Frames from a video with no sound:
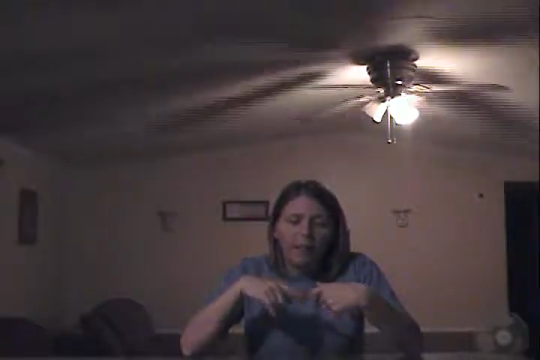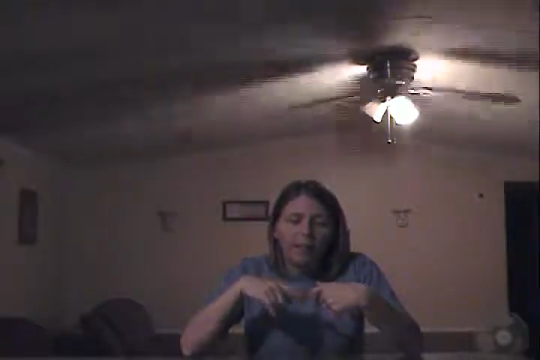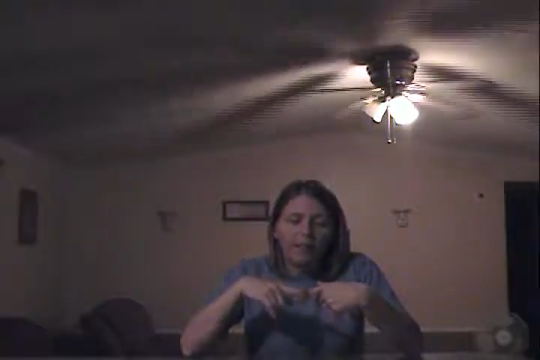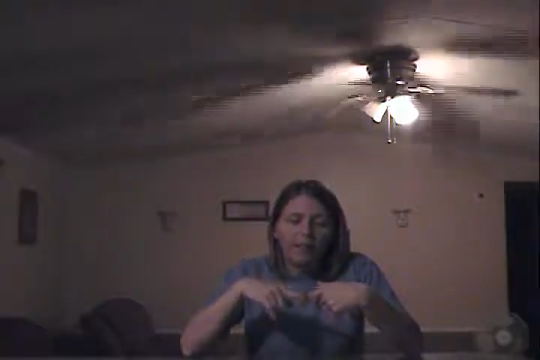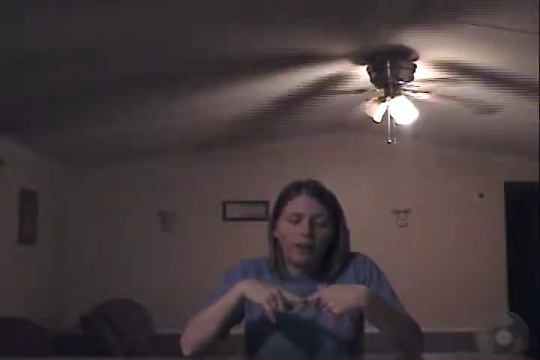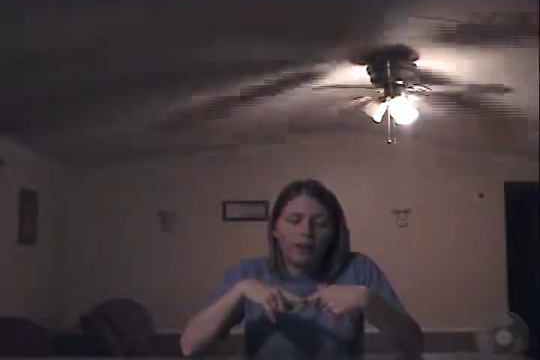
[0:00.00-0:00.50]

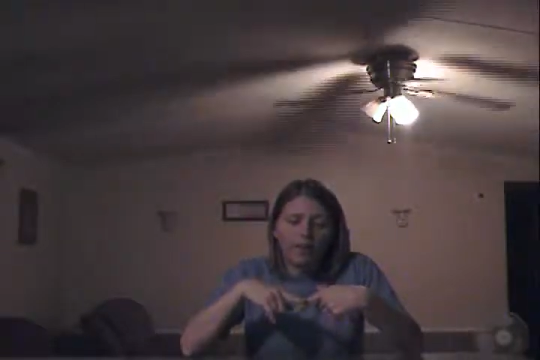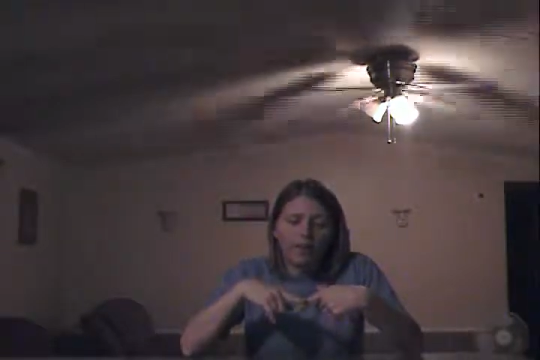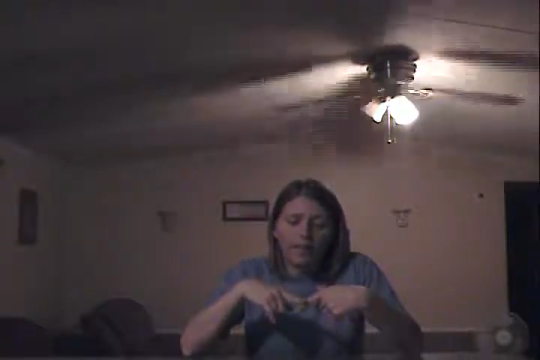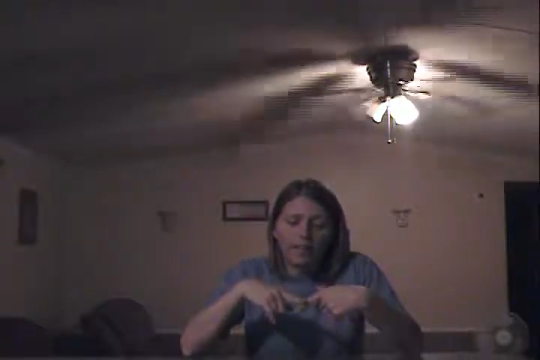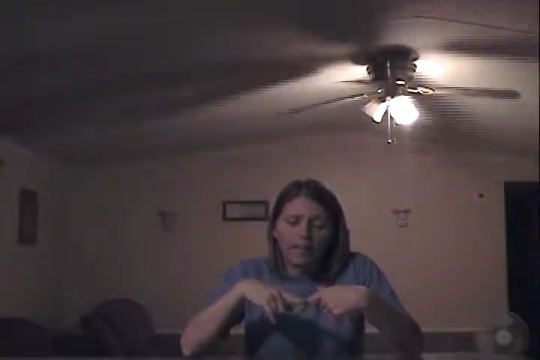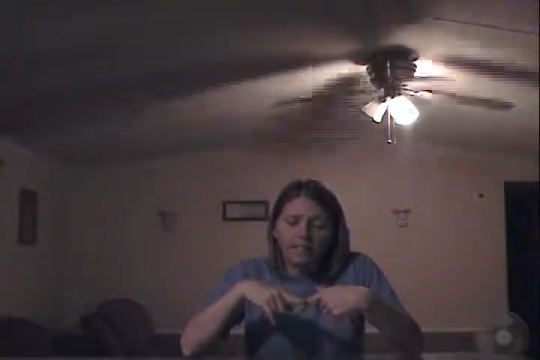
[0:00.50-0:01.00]
He voted
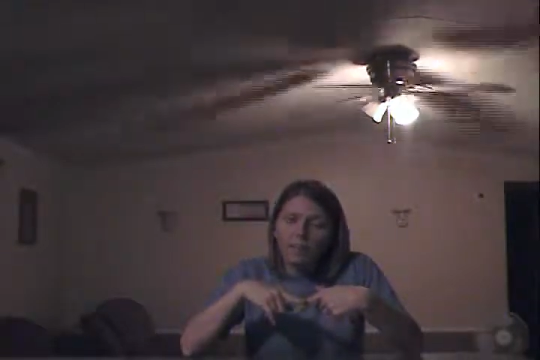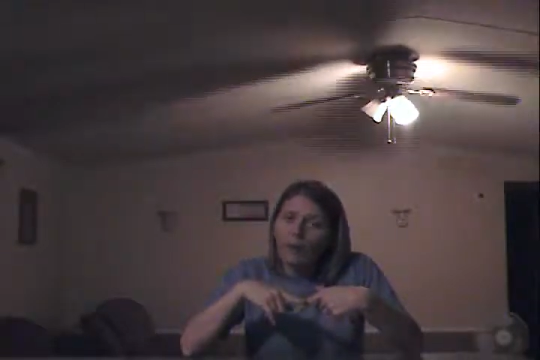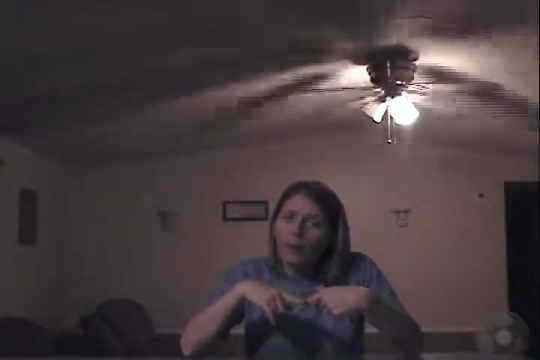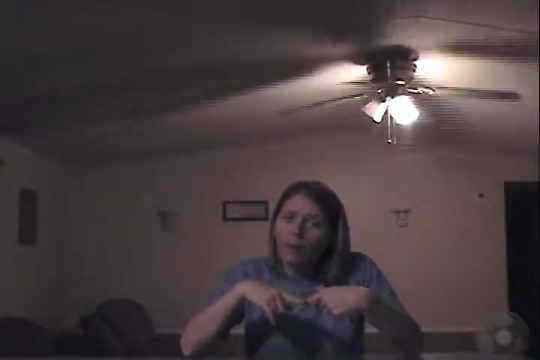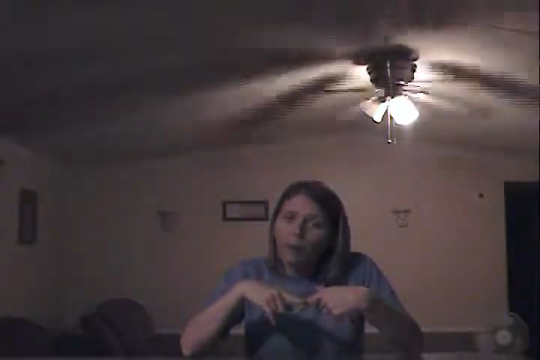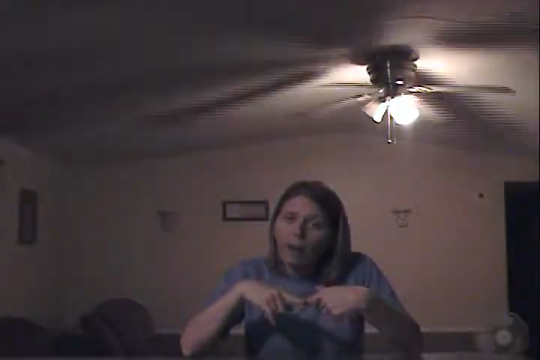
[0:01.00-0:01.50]
against the
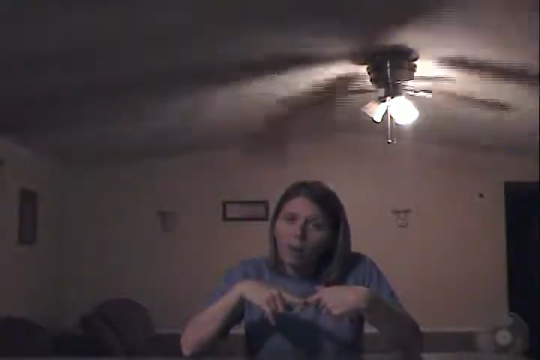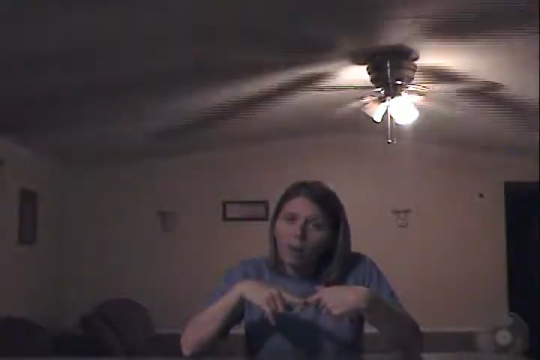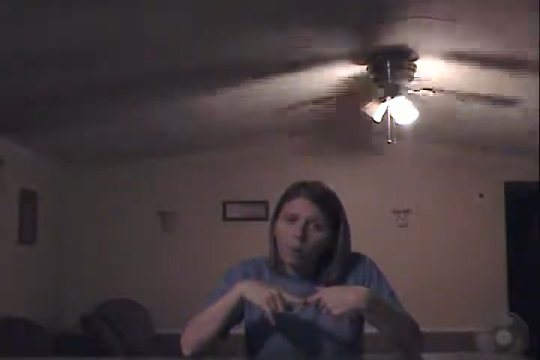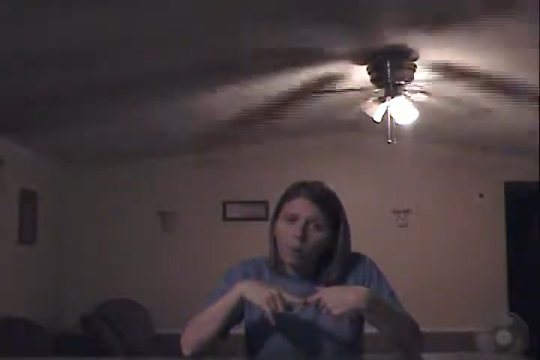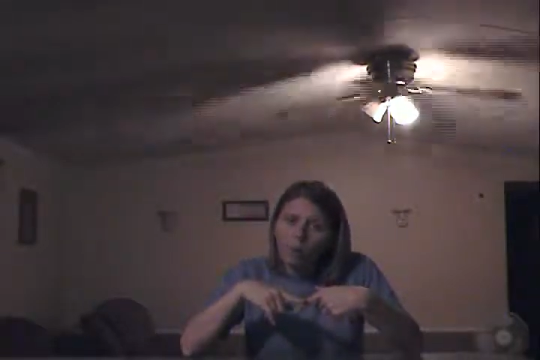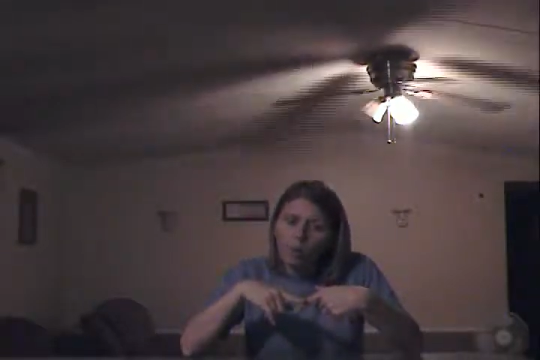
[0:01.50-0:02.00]
Iraq
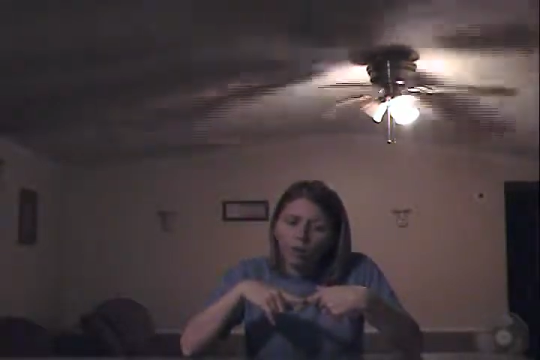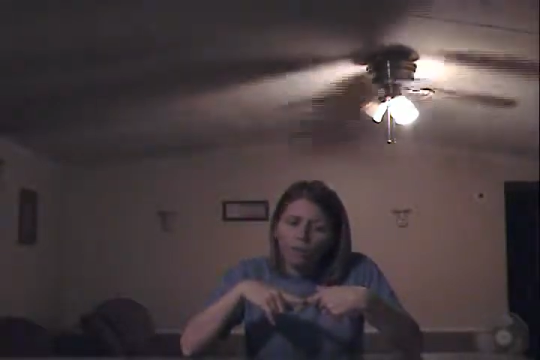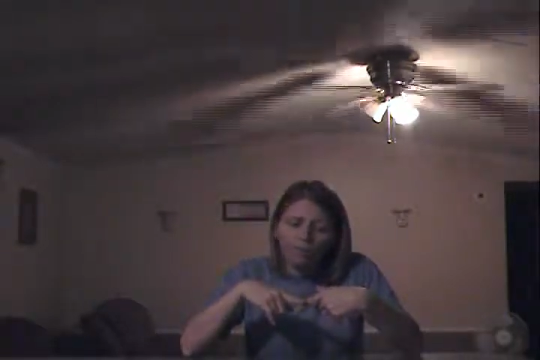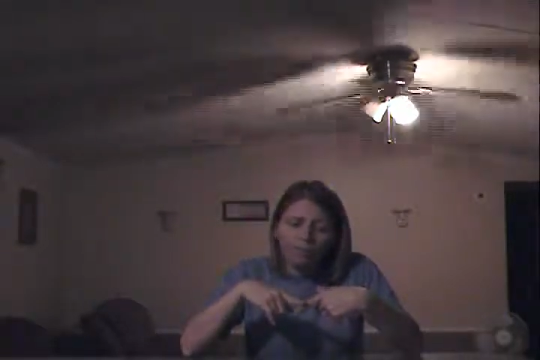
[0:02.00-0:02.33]
War.